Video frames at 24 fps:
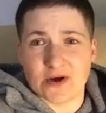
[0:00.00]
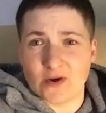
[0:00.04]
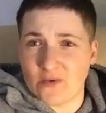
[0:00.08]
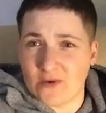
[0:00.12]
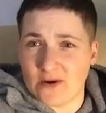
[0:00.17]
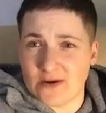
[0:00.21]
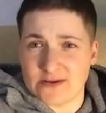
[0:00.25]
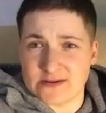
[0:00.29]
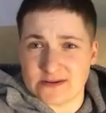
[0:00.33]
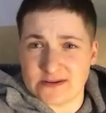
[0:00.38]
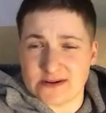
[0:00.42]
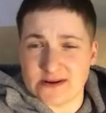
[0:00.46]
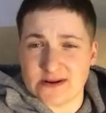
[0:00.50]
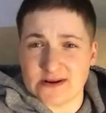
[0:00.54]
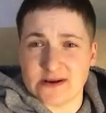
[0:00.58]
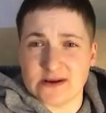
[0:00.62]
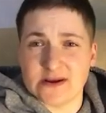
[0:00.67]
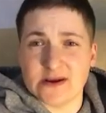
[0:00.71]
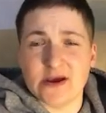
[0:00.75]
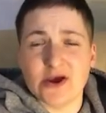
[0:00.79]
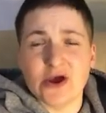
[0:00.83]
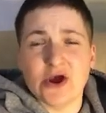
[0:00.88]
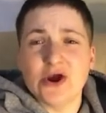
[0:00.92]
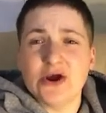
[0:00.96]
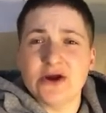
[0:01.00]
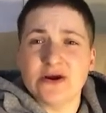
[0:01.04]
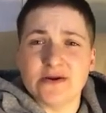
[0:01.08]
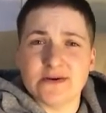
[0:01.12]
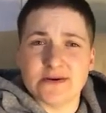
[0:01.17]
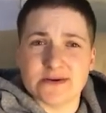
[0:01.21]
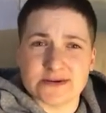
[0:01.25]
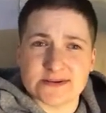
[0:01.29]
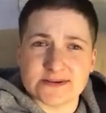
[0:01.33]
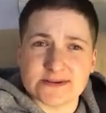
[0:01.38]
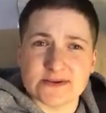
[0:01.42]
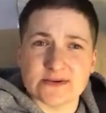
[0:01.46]
go on T
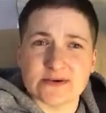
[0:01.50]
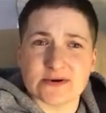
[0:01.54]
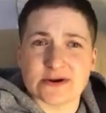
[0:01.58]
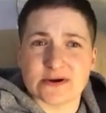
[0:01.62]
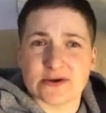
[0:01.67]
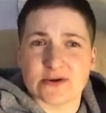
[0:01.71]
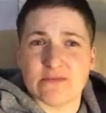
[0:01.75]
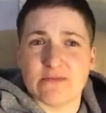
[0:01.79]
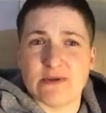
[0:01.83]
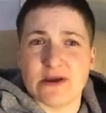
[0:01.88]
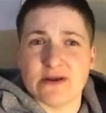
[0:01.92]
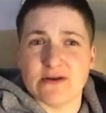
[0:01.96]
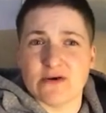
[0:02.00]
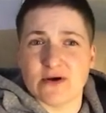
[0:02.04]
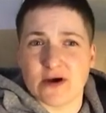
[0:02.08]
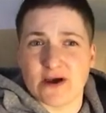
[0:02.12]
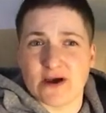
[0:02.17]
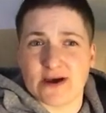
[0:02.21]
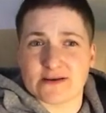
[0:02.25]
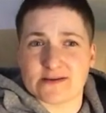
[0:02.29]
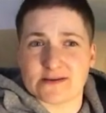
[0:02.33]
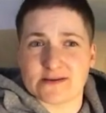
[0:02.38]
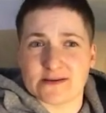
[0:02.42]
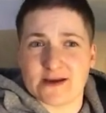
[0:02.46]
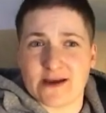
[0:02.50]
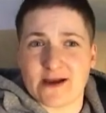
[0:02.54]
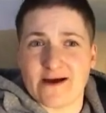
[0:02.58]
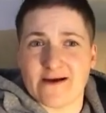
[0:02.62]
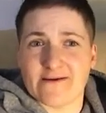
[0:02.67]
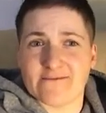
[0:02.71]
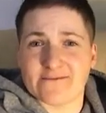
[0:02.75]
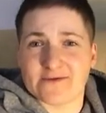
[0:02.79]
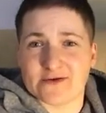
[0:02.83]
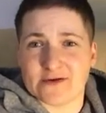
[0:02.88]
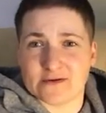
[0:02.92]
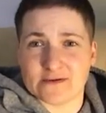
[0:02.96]
you're still, you may not actually
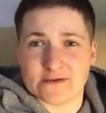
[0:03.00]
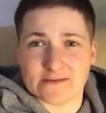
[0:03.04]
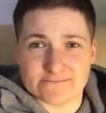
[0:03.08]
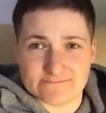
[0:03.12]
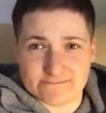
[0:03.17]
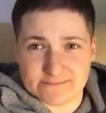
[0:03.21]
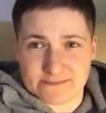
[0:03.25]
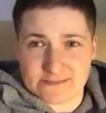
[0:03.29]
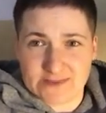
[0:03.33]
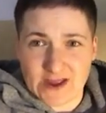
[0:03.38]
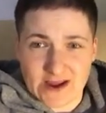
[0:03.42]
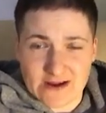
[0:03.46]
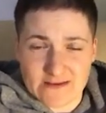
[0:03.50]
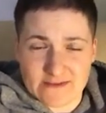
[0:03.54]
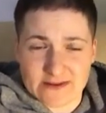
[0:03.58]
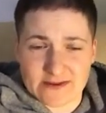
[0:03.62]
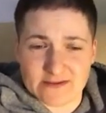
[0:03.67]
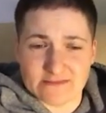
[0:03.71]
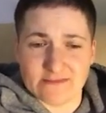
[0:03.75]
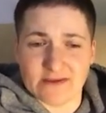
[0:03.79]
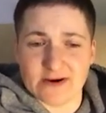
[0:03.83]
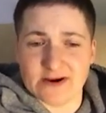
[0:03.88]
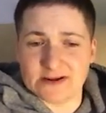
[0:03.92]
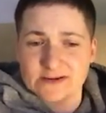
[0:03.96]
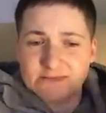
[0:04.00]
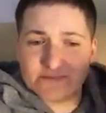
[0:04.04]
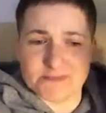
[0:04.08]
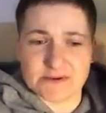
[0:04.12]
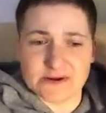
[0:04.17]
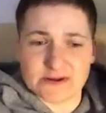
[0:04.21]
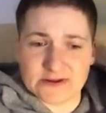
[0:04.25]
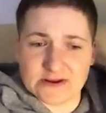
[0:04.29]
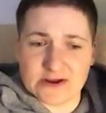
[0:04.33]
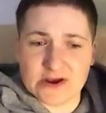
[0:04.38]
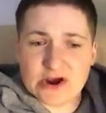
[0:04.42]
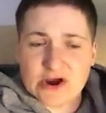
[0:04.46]
have your time of the month,
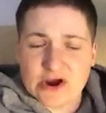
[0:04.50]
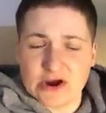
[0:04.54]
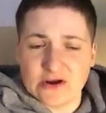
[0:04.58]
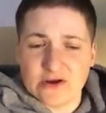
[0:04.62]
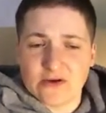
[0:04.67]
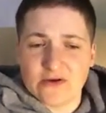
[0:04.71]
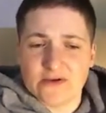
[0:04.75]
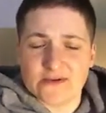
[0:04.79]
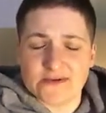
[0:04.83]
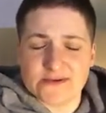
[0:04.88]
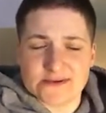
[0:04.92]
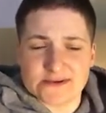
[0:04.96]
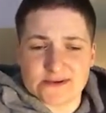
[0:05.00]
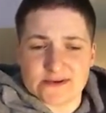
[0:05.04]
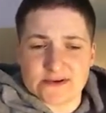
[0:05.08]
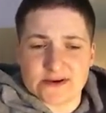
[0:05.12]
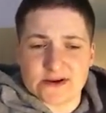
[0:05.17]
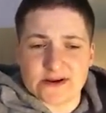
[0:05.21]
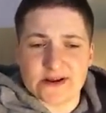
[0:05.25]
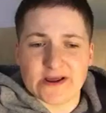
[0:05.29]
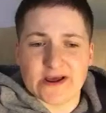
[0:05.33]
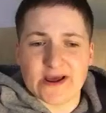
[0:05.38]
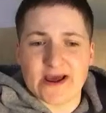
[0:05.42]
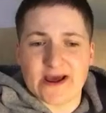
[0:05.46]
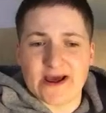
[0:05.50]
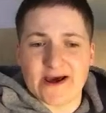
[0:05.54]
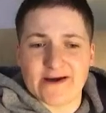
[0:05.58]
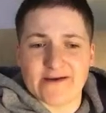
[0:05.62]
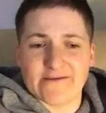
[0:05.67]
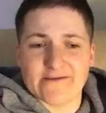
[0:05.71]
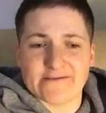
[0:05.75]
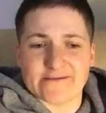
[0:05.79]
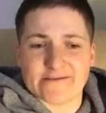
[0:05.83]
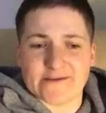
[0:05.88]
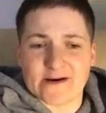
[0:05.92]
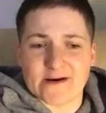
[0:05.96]
but you're still going to
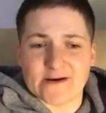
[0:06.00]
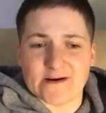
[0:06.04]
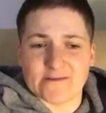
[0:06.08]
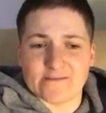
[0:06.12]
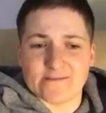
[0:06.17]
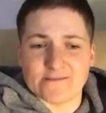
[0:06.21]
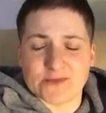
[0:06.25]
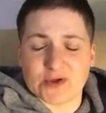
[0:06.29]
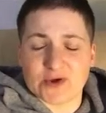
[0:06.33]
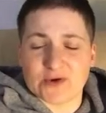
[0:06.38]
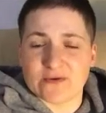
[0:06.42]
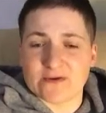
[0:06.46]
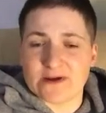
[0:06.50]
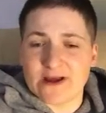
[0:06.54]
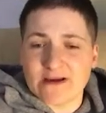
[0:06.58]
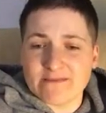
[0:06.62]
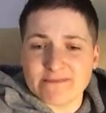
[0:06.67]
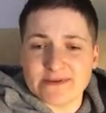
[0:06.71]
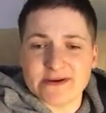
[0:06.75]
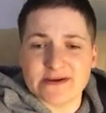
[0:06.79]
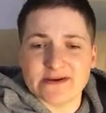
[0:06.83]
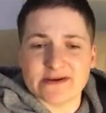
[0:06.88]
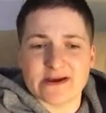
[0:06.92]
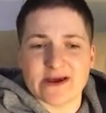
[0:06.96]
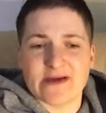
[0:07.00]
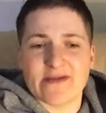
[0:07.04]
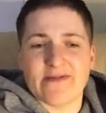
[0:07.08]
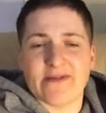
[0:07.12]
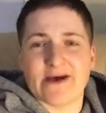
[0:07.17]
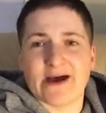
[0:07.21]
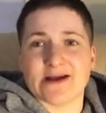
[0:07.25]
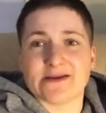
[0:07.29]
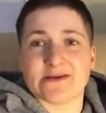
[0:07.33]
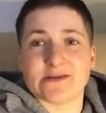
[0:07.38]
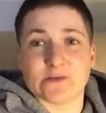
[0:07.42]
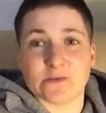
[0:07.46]
have um, cramping, and
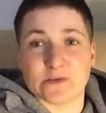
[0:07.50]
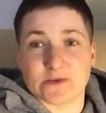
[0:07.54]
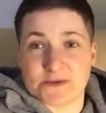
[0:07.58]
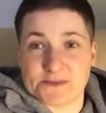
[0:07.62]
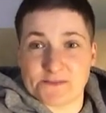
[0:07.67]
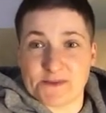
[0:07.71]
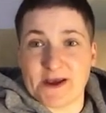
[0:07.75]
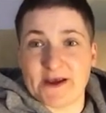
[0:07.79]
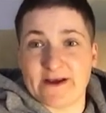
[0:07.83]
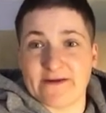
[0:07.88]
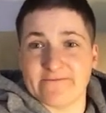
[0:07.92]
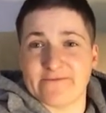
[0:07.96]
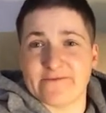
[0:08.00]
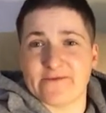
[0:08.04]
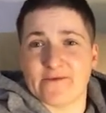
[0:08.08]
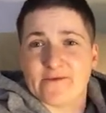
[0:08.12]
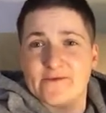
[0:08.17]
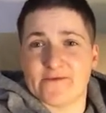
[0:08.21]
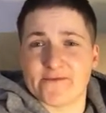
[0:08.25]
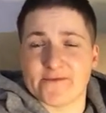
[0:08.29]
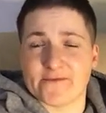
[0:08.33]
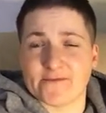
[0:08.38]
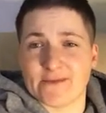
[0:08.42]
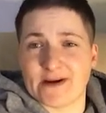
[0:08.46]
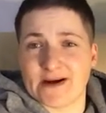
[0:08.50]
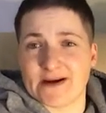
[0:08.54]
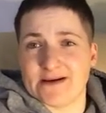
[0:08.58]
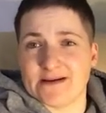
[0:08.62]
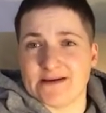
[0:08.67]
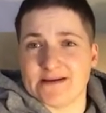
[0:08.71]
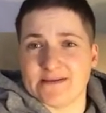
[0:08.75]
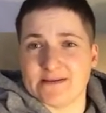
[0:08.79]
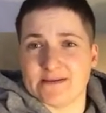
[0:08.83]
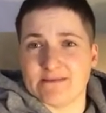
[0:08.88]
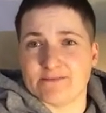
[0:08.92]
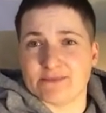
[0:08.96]
that's what's painful for
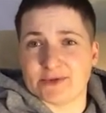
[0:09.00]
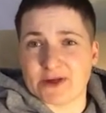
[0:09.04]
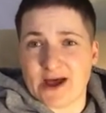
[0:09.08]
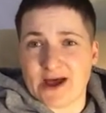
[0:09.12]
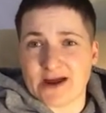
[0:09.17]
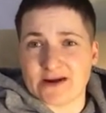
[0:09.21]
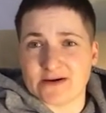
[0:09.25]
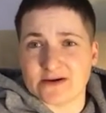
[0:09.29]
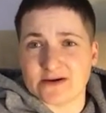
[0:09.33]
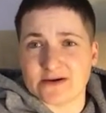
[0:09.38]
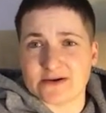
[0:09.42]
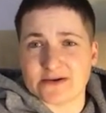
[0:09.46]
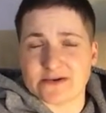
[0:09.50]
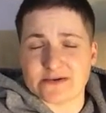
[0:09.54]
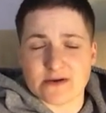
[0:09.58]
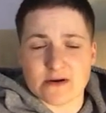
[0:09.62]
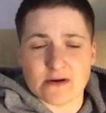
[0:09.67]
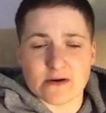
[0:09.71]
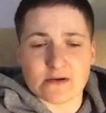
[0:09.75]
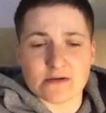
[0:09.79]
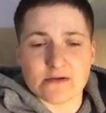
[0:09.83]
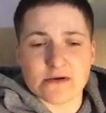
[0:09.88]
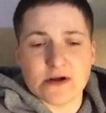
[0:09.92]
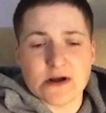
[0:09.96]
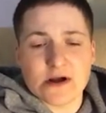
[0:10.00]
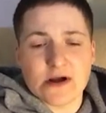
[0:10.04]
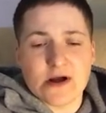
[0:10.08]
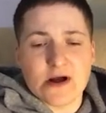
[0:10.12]
my bladder. So